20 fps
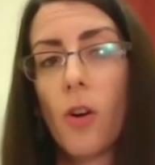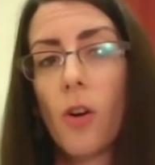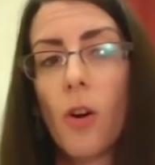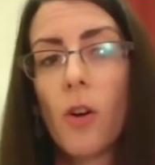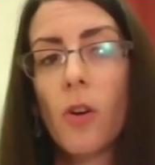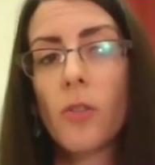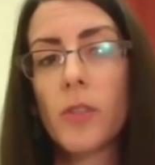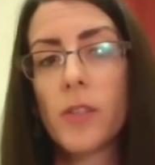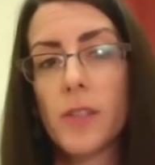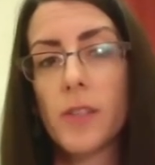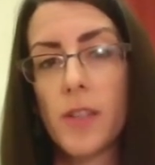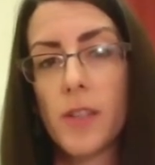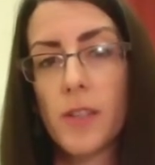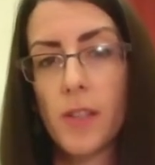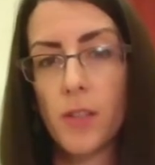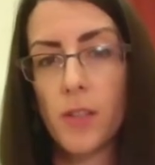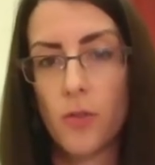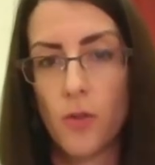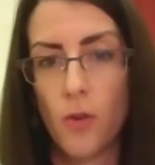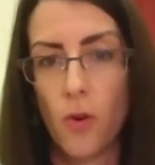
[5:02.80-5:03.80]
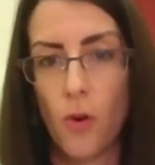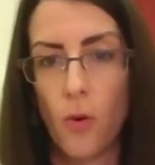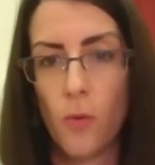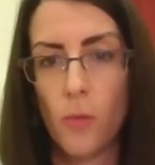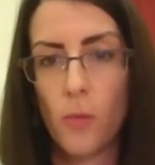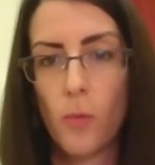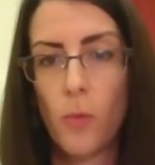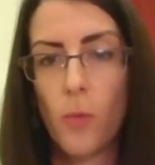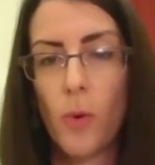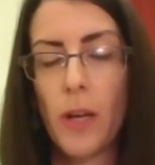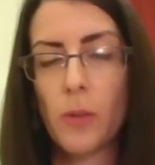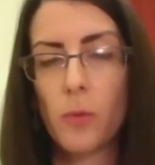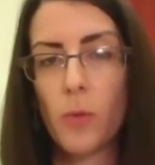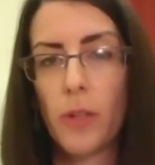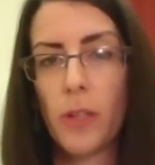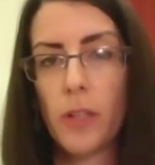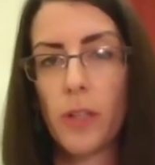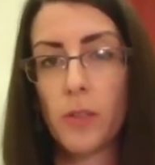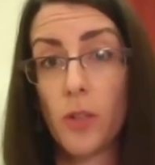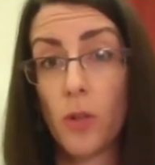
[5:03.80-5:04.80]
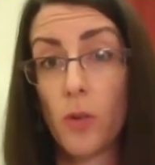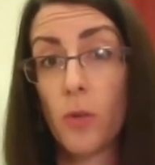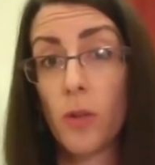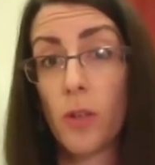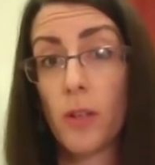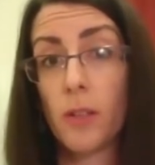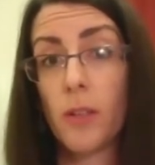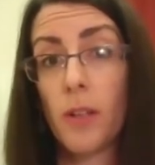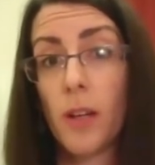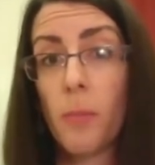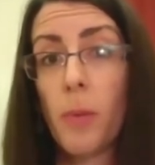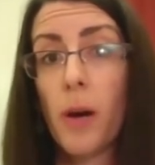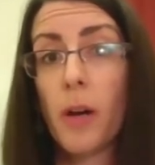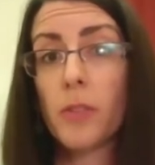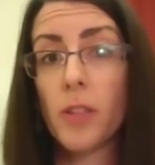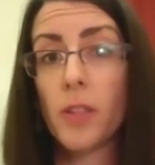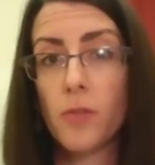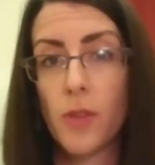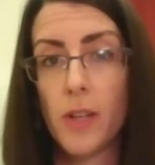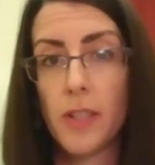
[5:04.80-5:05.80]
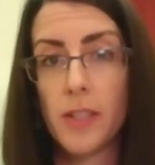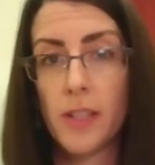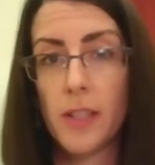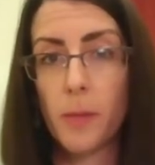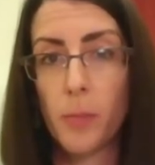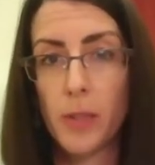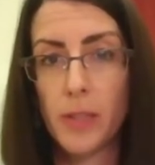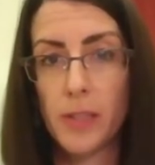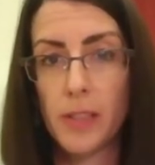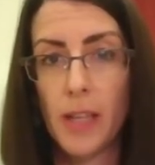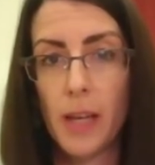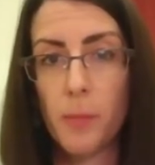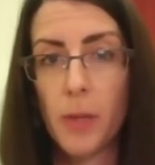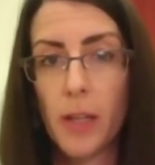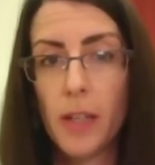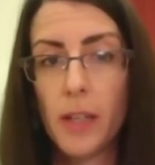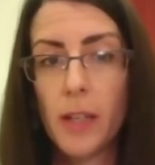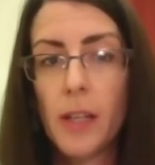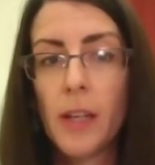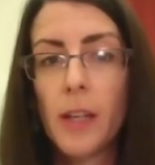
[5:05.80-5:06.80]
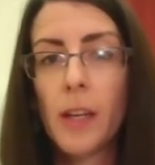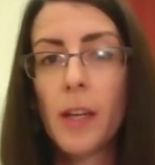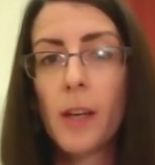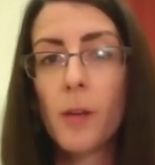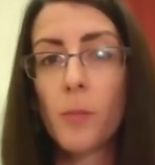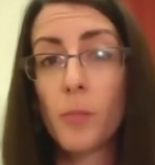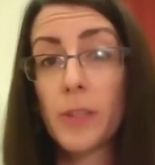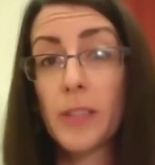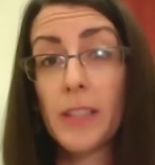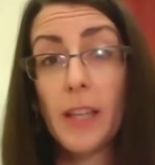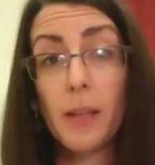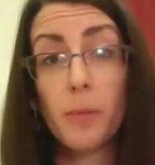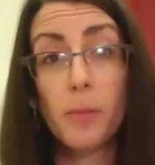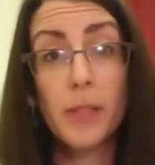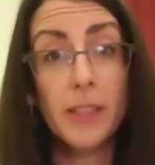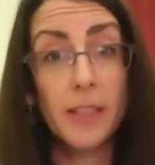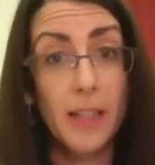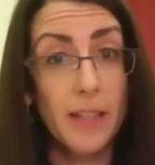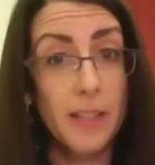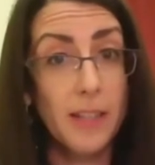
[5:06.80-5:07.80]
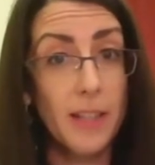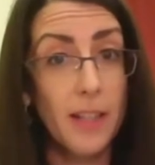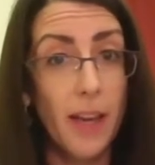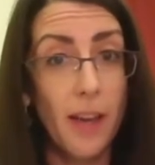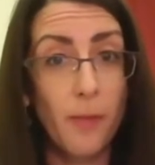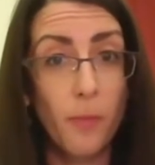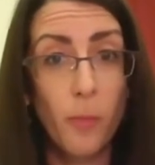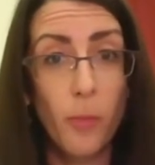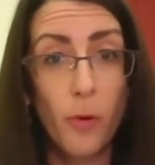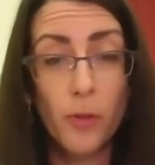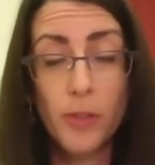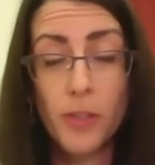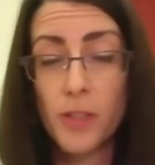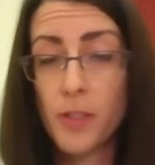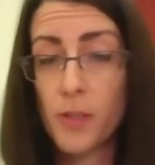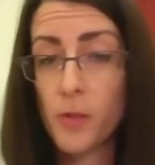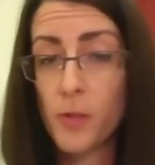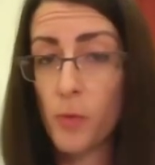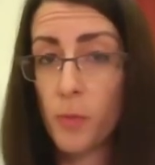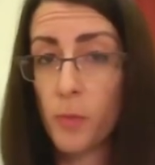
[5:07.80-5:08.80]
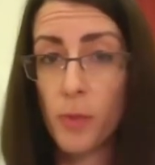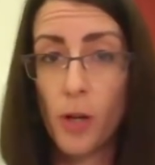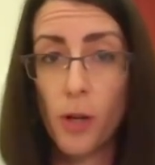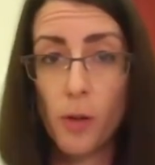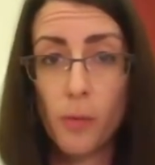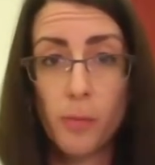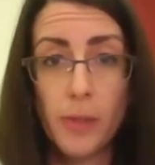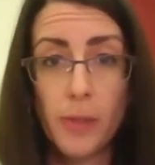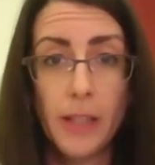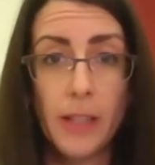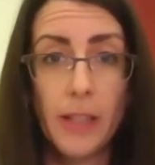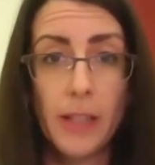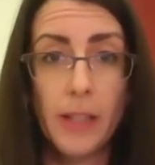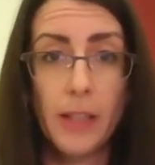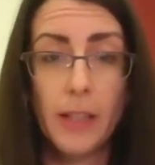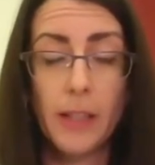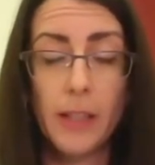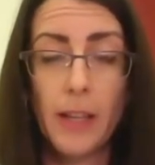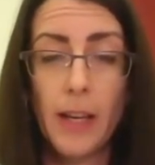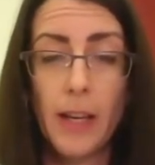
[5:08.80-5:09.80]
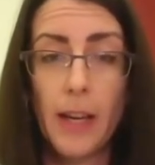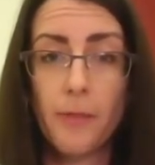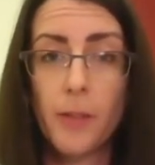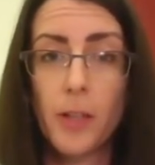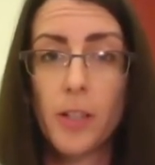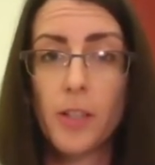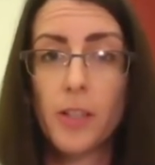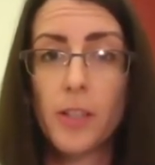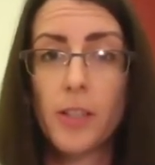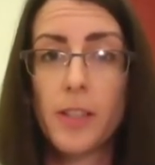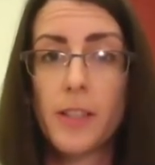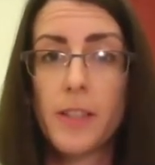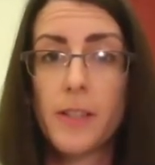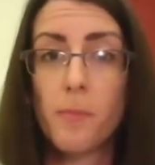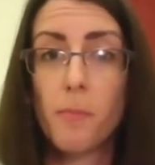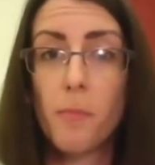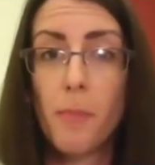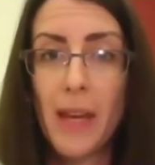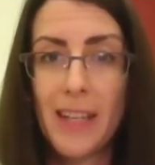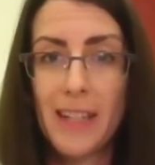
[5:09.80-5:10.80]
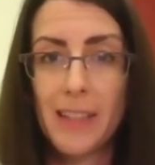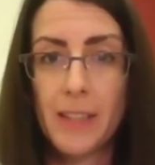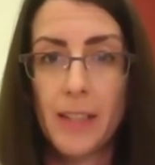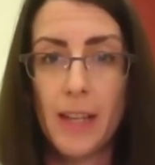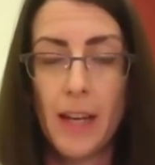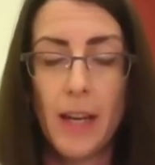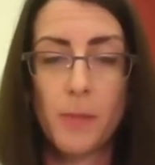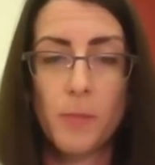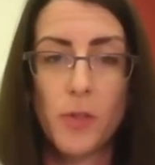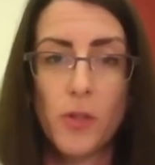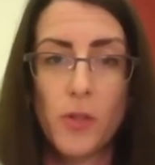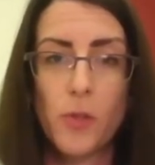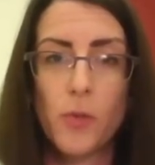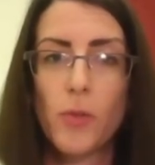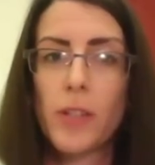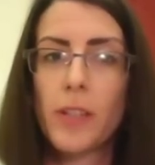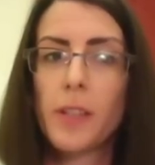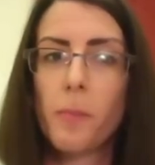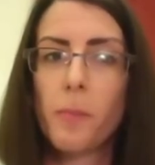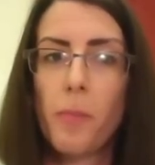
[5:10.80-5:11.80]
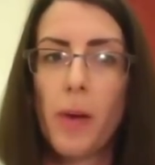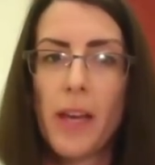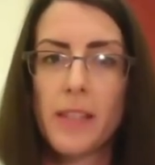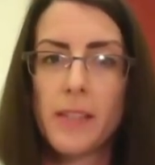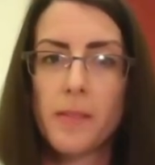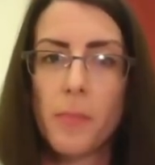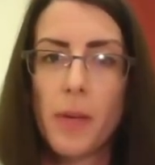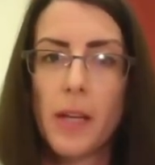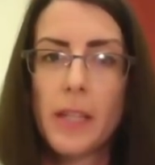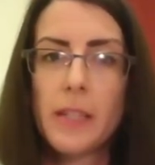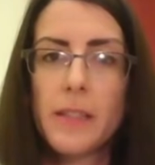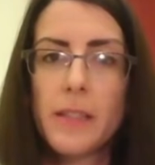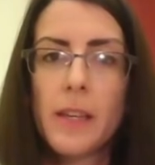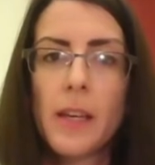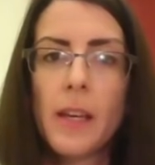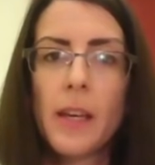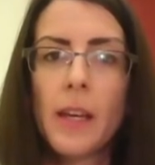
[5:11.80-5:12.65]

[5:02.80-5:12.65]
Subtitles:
on disease control when we talk about addressing pandemic. Pandemic doesn't have borders. We probably have heard this many times during the past months.